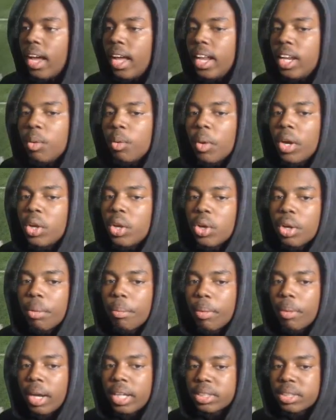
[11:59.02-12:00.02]
anywhere you
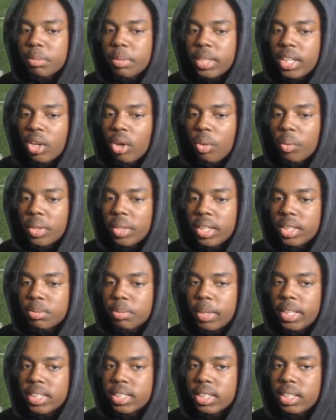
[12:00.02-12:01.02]
could possibly go with this,
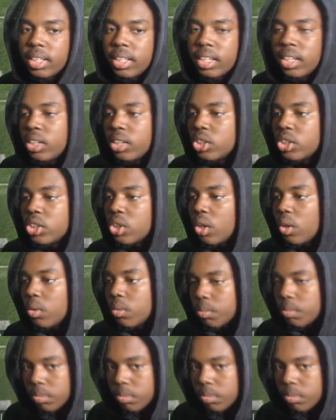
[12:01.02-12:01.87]
basically. So